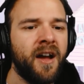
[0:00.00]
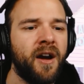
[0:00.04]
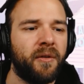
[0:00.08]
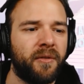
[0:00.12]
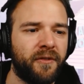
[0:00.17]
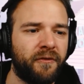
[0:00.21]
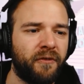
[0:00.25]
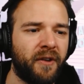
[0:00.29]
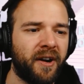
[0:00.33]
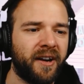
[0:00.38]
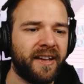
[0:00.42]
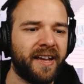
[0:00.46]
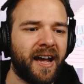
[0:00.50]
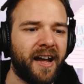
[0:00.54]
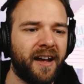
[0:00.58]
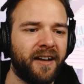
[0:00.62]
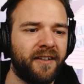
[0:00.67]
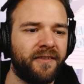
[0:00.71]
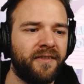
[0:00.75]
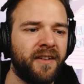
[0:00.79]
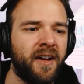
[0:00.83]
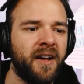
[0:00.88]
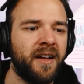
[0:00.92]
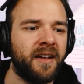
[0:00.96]
We finally
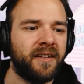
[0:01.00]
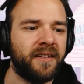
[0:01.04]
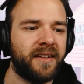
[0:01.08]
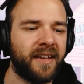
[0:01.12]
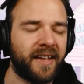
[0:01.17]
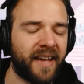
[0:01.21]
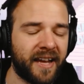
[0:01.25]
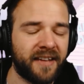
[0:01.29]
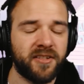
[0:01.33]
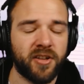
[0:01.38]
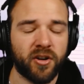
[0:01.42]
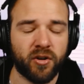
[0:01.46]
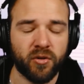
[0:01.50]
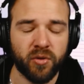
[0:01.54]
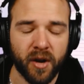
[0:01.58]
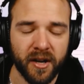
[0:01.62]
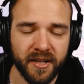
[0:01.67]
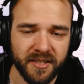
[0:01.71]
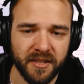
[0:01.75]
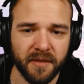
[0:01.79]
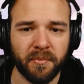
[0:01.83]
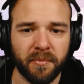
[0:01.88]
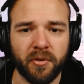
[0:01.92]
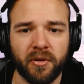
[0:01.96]
have negates
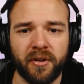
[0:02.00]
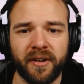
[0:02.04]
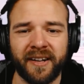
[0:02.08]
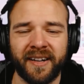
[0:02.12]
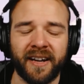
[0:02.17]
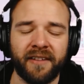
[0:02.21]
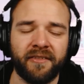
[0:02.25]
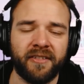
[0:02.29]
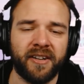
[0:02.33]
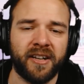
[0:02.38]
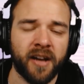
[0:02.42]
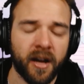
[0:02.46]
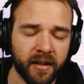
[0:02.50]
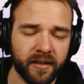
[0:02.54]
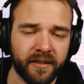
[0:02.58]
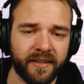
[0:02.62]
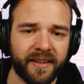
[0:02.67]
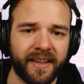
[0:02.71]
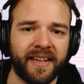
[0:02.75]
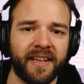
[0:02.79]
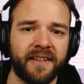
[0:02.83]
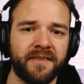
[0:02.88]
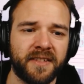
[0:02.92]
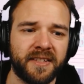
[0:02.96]
across the board in every color
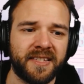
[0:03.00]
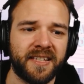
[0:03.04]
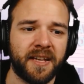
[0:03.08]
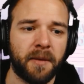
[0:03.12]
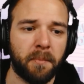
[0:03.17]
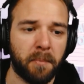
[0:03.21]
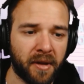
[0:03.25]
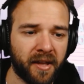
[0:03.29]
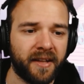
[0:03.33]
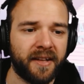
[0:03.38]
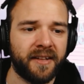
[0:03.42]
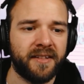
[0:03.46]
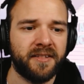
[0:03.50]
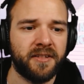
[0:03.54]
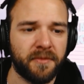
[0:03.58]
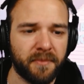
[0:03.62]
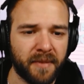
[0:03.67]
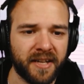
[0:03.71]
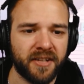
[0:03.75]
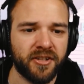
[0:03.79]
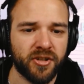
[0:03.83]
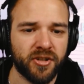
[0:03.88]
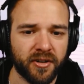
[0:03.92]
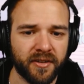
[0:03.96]
that gives us the ability to
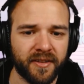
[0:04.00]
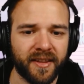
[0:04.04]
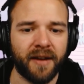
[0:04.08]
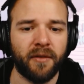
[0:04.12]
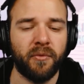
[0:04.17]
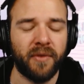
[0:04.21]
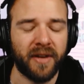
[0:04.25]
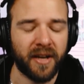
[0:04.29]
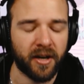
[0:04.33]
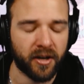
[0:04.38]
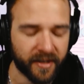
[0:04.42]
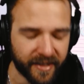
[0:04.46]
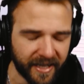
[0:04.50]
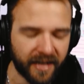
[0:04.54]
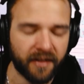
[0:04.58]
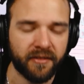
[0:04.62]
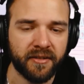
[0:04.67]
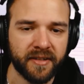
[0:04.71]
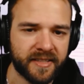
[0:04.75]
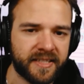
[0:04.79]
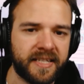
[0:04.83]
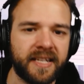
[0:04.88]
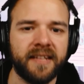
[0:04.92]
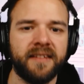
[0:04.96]
make sure that we are
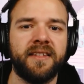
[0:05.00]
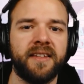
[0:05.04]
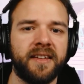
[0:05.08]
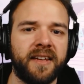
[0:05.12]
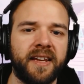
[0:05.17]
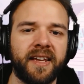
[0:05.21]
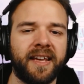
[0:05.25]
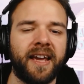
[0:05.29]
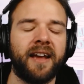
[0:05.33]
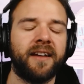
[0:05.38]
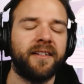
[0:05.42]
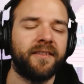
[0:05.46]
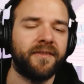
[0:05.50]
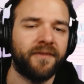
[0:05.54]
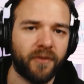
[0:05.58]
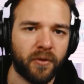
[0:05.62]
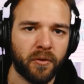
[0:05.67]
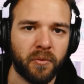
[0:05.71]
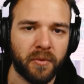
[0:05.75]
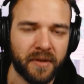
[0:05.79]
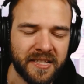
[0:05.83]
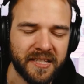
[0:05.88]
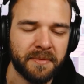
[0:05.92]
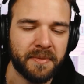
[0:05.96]
guaranteed the negate
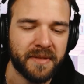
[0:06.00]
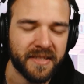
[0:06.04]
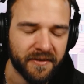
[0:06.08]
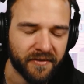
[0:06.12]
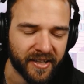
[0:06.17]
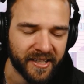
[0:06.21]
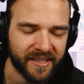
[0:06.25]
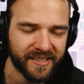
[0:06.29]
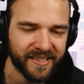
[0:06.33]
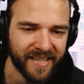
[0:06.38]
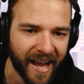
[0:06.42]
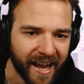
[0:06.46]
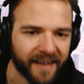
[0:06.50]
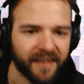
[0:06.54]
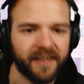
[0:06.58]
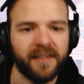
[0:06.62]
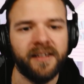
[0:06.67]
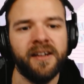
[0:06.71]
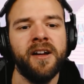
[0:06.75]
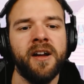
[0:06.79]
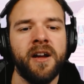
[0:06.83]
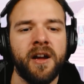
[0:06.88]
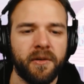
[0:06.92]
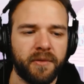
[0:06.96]
for one specific attack,
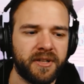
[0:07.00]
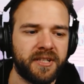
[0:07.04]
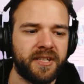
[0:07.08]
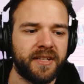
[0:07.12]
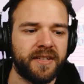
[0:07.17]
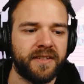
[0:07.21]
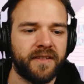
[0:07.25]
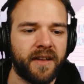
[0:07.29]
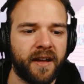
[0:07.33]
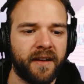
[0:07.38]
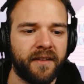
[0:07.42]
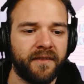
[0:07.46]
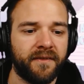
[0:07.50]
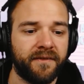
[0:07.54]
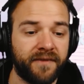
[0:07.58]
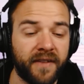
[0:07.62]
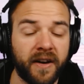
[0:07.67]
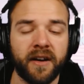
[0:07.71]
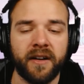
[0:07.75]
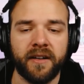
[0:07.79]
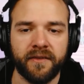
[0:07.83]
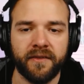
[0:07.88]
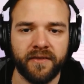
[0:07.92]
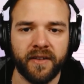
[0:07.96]
which is
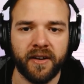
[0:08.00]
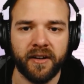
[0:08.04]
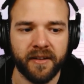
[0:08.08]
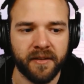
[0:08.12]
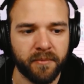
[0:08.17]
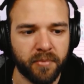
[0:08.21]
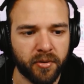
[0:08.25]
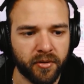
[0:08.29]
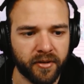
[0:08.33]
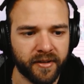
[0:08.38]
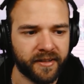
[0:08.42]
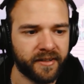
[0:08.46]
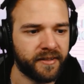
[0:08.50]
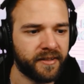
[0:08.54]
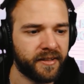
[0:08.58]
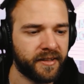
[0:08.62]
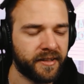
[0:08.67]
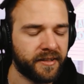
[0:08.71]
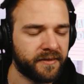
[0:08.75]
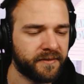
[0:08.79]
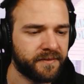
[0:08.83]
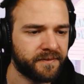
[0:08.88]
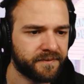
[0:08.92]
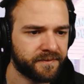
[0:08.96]
very, very important
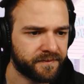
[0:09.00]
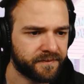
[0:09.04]
indeed.